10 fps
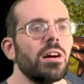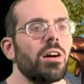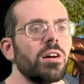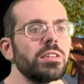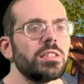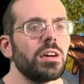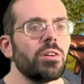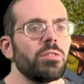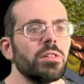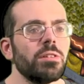
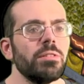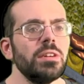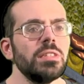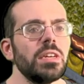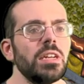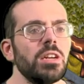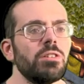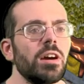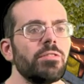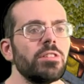Also, the reason you
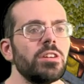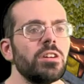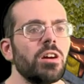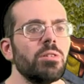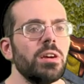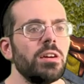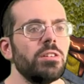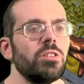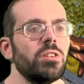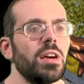have to go here
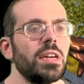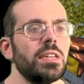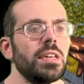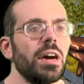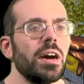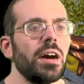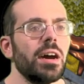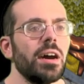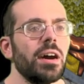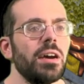to get
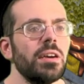the